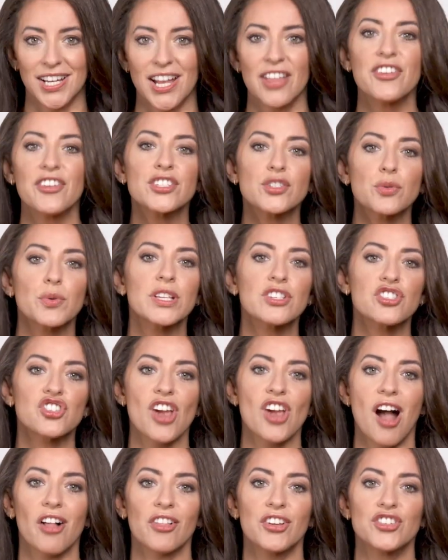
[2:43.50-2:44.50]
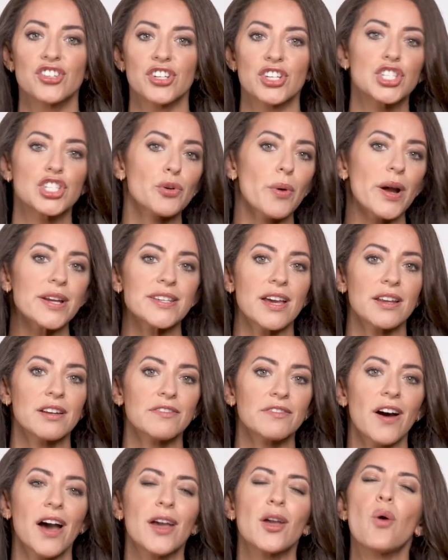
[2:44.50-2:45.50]
This week's challenge is to
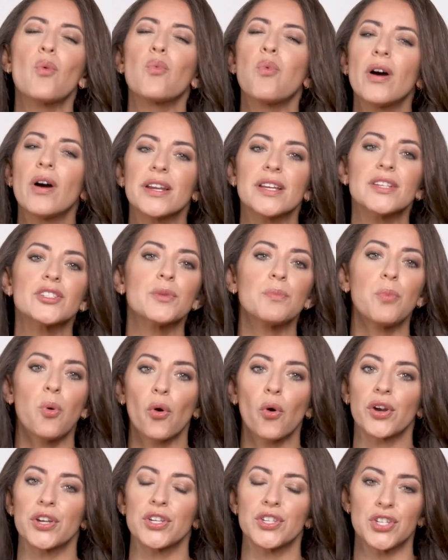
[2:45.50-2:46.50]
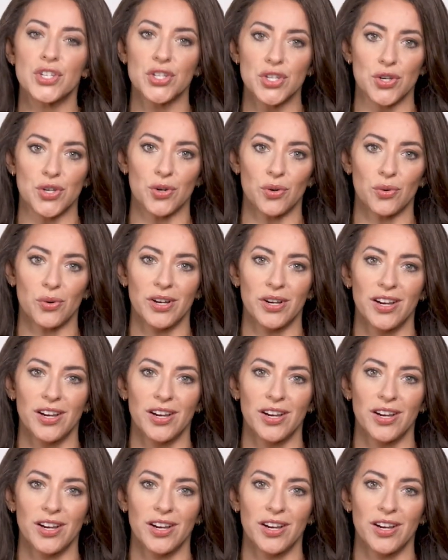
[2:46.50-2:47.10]
identify what is important to you.